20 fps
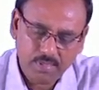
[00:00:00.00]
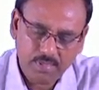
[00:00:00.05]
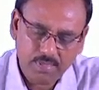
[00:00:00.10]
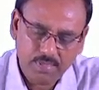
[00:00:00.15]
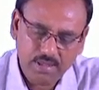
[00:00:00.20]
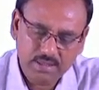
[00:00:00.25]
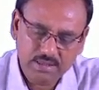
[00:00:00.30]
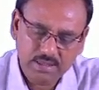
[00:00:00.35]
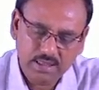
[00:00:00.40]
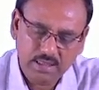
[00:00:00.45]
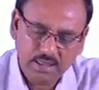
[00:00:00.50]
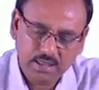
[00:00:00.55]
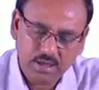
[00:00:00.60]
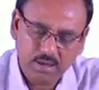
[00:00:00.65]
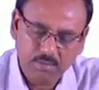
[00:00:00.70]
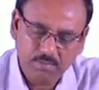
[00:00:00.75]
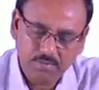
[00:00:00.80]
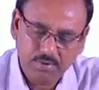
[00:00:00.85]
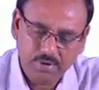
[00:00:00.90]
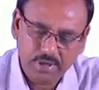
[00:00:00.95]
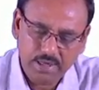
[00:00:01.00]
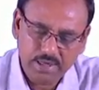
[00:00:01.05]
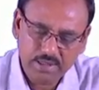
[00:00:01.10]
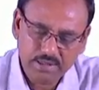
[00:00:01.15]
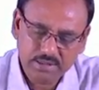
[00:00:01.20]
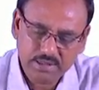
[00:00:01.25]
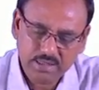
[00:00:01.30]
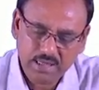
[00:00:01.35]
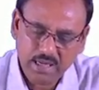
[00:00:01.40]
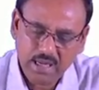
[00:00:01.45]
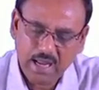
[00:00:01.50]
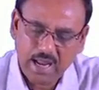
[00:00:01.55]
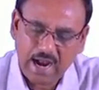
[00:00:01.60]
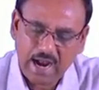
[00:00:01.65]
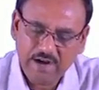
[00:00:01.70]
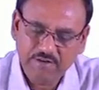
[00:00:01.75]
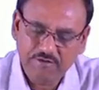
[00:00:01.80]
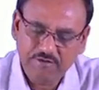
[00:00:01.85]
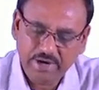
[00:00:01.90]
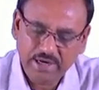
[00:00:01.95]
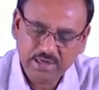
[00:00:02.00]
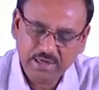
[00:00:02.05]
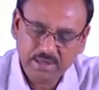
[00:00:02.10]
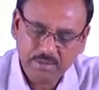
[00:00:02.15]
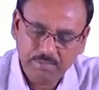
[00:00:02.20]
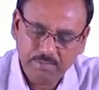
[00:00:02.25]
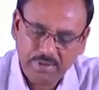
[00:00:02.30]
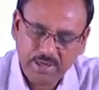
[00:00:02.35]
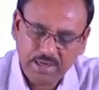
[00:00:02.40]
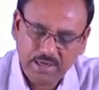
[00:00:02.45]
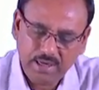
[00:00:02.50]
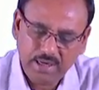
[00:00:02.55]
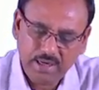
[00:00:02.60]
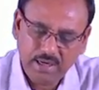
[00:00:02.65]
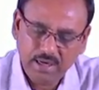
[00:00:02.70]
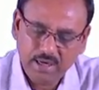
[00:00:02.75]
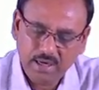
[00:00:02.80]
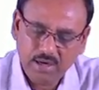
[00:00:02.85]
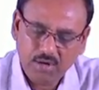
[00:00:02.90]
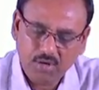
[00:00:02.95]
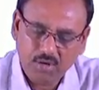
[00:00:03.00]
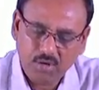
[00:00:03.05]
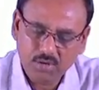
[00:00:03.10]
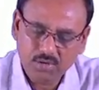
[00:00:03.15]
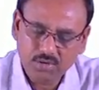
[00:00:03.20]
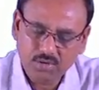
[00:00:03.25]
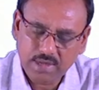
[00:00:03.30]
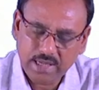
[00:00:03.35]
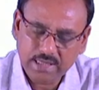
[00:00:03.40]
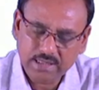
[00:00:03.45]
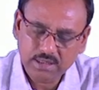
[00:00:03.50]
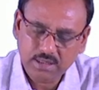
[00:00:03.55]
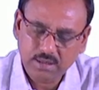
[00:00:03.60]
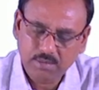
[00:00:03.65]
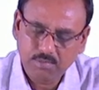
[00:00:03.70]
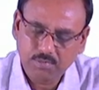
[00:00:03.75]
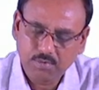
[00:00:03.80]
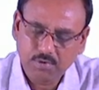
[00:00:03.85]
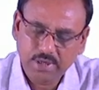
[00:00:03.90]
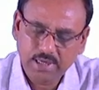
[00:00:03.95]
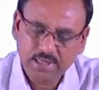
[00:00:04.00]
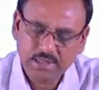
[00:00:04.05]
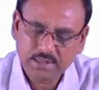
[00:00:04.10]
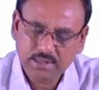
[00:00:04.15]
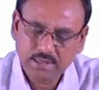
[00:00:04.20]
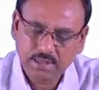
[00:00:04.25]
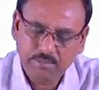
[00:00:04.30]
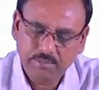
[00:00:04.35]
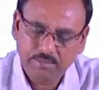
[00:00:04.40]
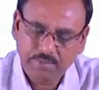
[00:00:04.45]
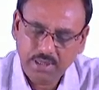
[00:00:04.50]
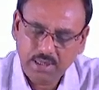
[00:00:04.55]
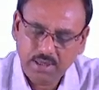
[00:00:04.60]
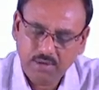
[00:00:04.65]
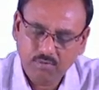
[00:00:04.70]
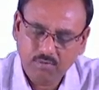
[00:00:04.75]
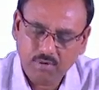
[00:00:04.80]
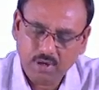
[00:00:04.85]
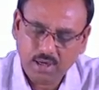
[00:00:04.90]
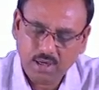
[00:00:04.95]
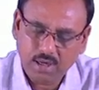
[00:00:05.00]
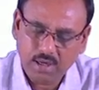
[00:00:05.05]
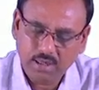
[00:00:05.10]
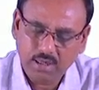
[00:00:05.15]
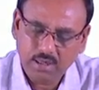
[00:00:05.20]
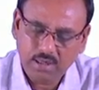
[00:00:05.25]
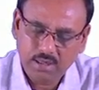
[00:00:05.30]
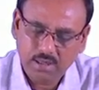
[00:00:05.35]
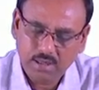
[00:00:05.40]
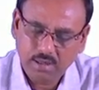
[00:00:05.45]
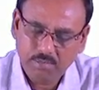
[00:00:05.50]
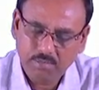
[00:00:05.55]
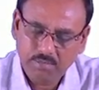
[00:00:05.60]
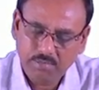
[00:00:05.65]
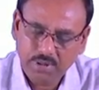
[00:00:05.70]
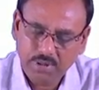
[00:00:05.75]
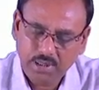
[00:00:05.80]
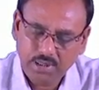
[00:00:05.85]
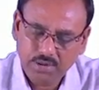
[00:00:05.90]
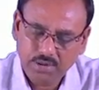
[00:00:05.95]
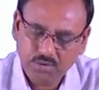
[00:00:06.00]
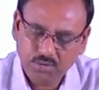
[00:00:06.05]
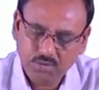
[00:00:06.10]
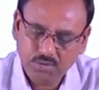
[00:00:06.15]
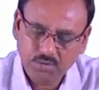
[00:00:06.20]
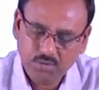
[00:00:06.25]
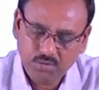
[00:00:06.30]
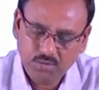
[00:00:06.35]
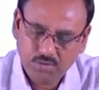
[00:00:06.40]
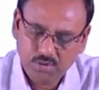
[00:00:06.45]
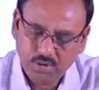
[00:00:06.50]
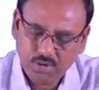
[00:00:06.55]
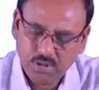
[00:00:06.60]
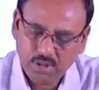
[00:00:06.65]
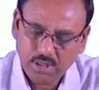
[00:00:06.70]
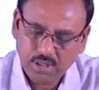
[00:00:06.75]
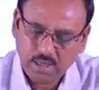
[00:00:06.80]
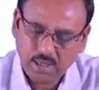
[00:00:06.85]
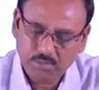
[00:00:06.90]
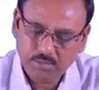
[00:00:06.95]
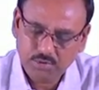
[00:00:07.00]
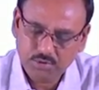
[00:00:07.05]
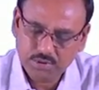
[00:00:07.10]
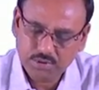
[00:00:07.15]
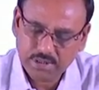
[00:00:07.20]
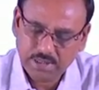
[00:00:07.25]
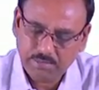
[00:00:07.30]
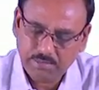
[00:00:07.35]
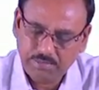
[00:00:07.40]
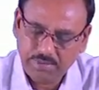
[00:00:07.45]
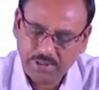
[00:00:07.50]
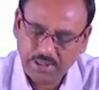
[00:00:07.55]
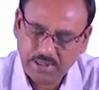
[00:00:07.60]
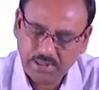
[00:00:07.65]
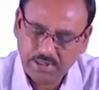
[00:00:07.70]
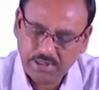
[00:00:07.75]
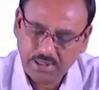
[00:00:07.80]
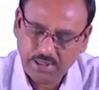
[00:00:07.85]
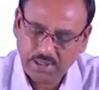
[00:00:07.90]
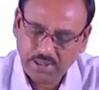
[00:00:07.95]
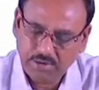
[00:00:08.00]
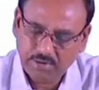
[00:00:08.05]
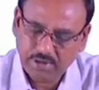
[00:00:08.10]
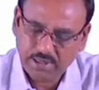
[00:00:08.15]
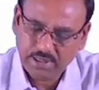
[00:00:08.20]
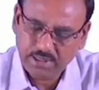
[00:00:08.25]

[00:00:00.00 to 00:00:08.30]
these are the components and vector B also has components say B1, B2 up to say B D where